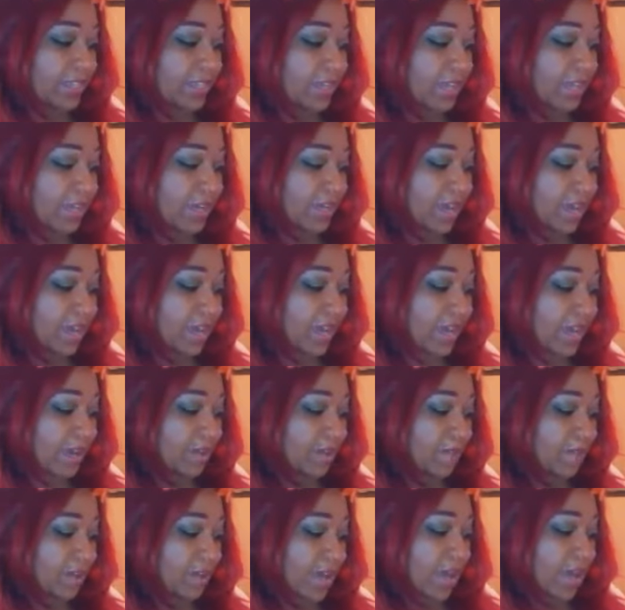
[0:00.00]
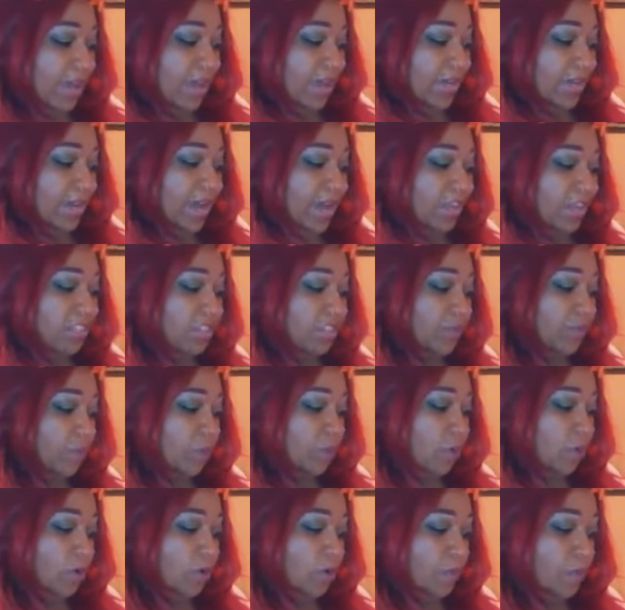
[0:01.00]
they can have a nice
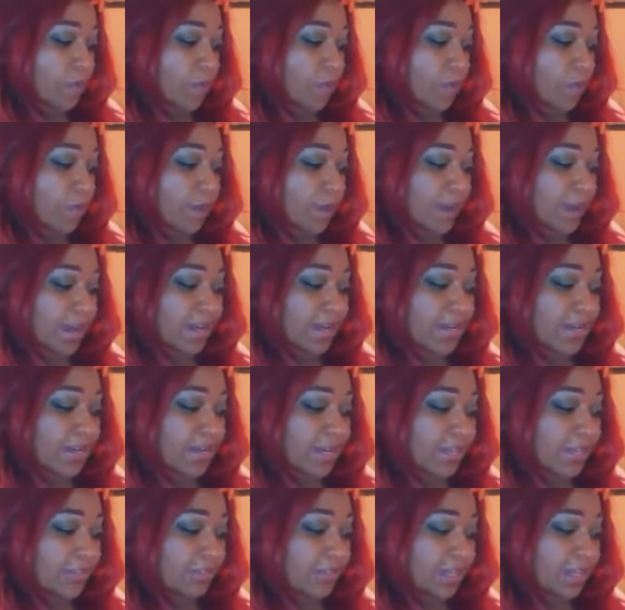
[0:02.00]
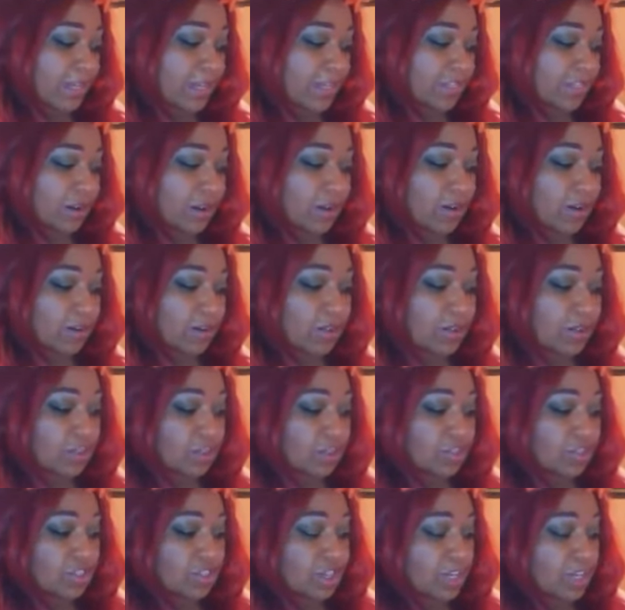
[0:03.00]
affordable wedding, and things are gonna
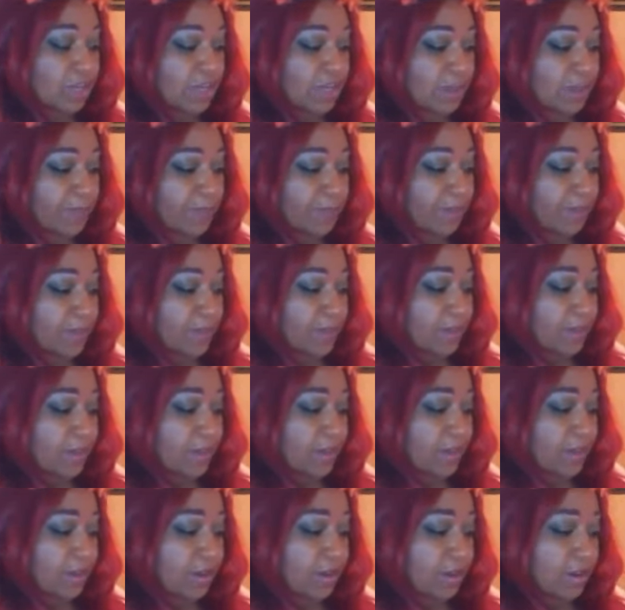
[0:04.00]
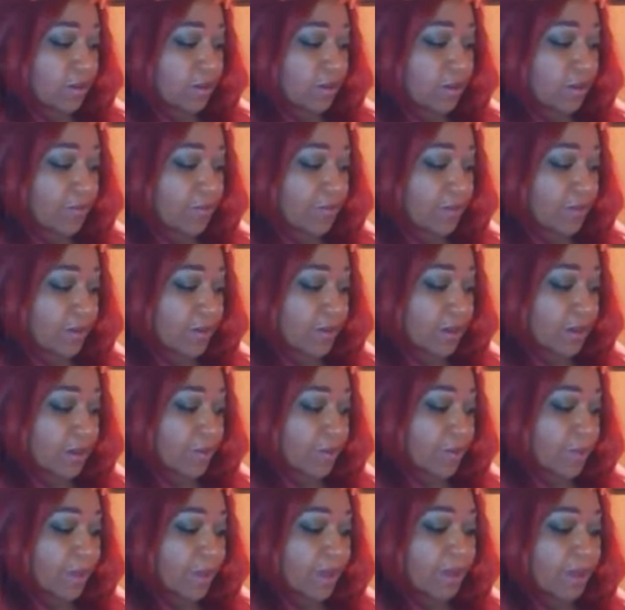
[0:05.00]
look cheap, you know, if you
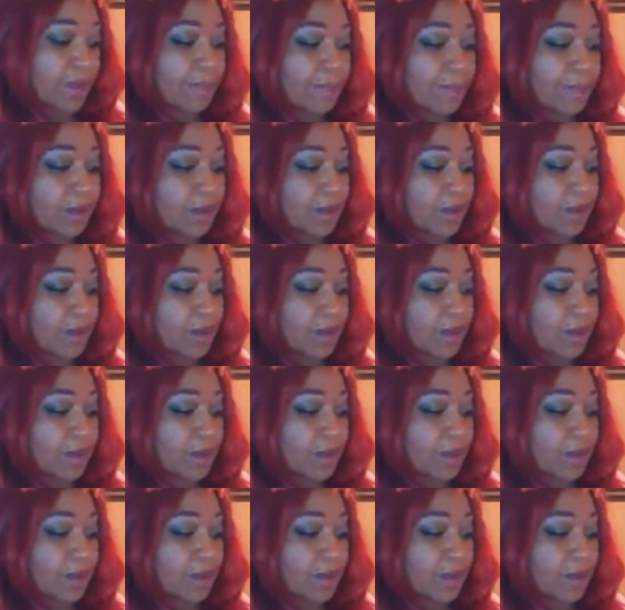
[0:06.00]
go pick up a